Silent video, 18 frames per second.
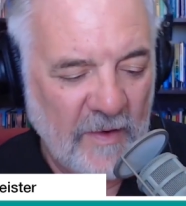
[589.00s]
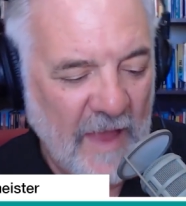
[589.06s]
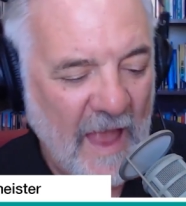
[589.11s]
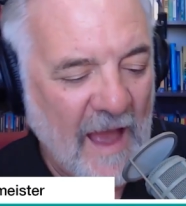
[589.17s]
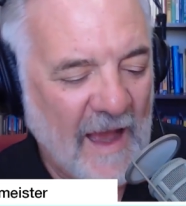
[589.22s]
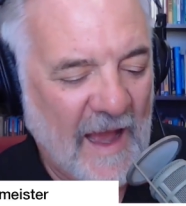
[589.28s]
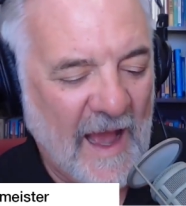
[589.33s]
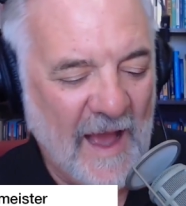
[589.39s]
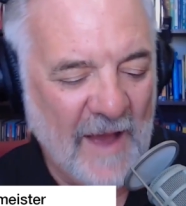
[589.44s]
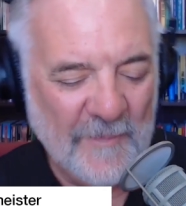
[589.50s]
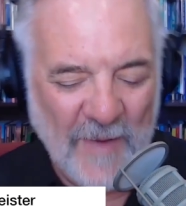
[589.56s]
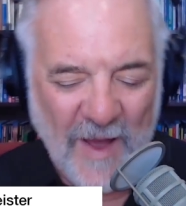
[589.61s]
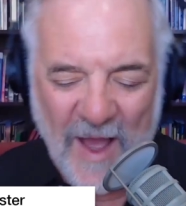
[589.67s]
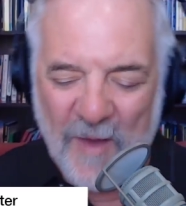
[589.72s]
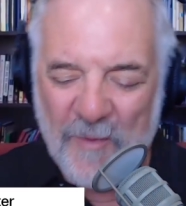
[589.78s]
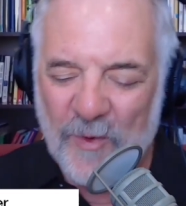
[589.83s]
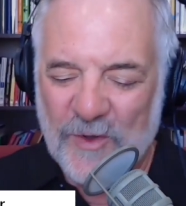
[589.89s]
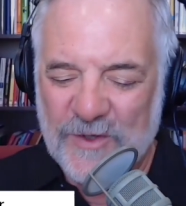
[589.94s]
Yeah,
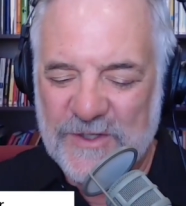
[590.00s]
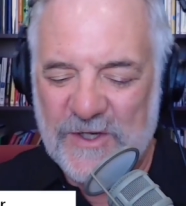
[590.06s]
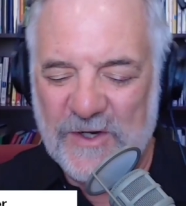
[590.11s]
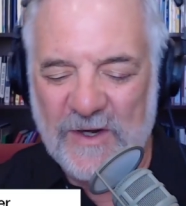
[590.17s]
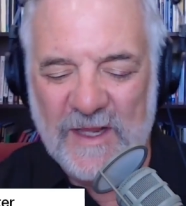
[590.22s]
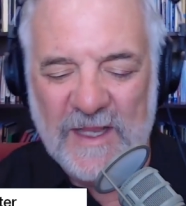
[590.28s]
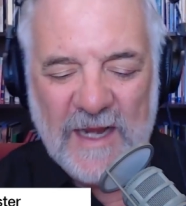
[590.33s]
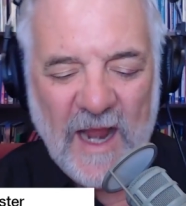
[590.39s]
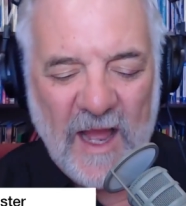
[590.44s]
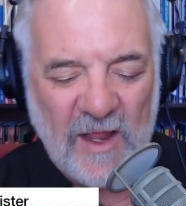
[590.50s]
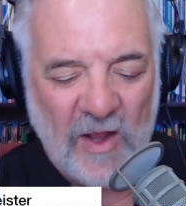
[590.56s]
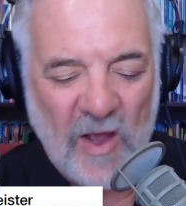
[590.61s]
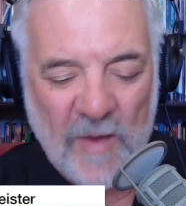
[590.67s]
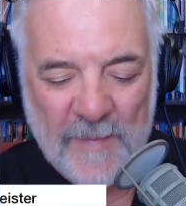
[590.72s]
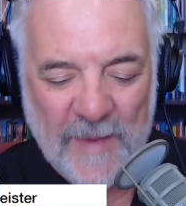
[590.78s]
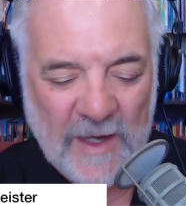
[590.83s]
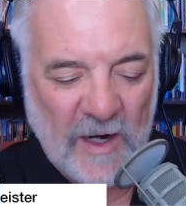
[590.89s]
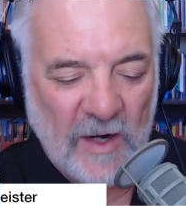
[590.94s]
I will certainly not
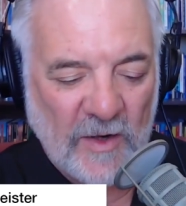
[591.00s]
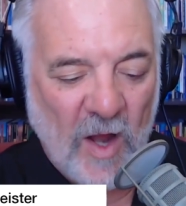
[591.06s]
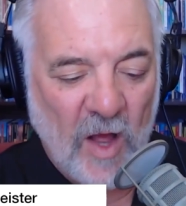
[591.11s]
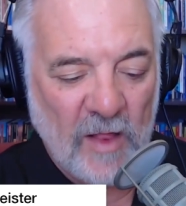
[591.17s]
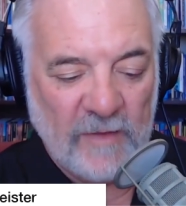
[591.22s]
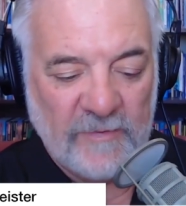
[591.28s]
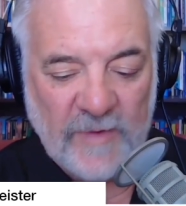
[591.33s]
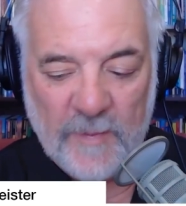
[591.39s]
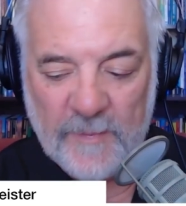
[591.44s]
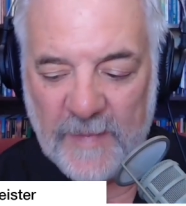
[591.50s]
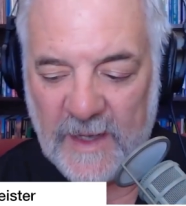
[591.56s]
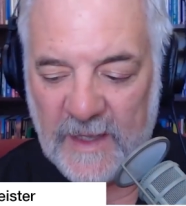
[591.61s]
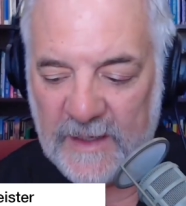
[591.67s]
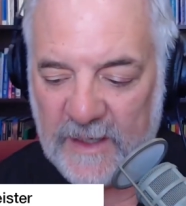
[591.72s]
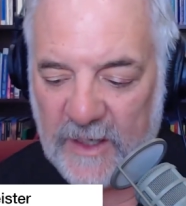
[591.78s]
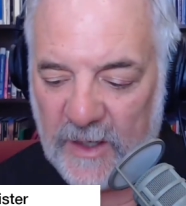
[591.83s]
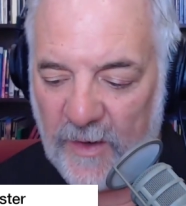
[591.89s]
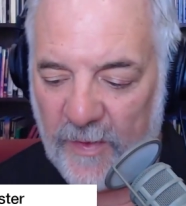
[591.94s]
comment on all of them, but
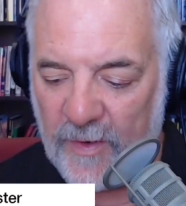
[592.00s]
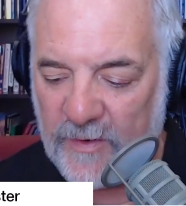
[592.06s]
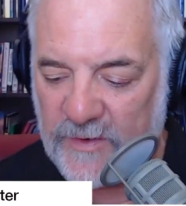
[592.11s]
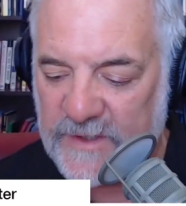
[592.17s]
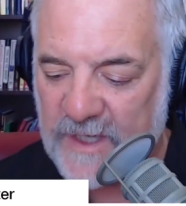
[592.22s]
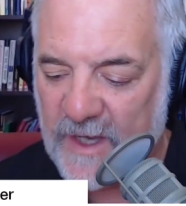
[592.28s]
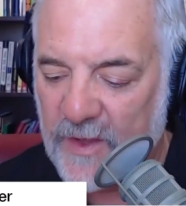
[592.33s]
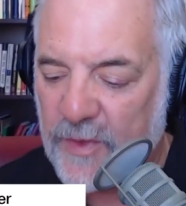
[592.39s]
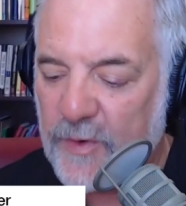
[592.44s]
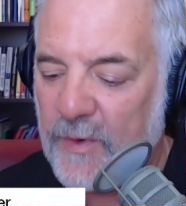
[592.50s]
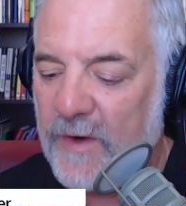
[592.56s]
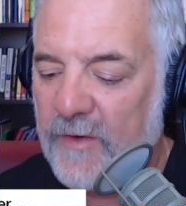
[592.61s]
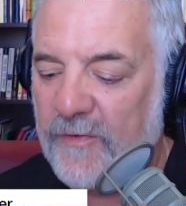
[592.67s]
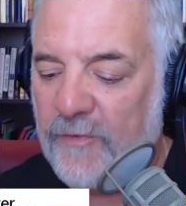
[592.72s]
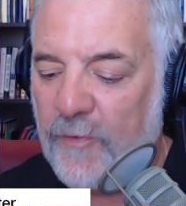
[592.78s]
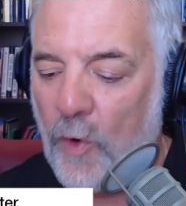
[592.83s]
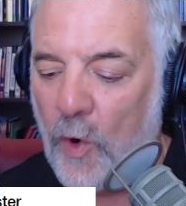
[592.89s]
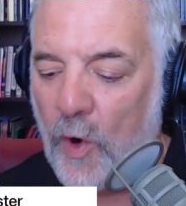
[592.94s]
there's 3 or
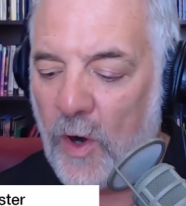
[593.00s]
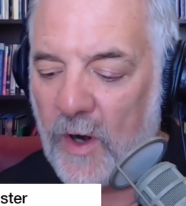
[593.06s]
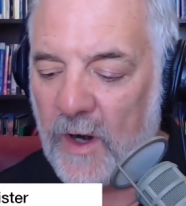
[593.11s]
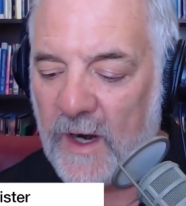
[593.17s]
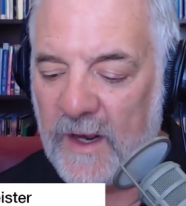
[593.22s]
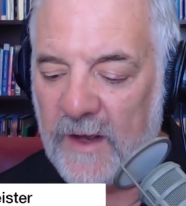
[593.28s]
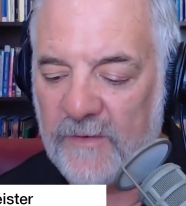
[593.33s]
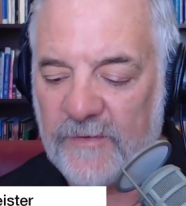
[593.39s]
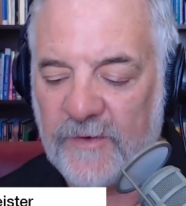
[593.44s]
4.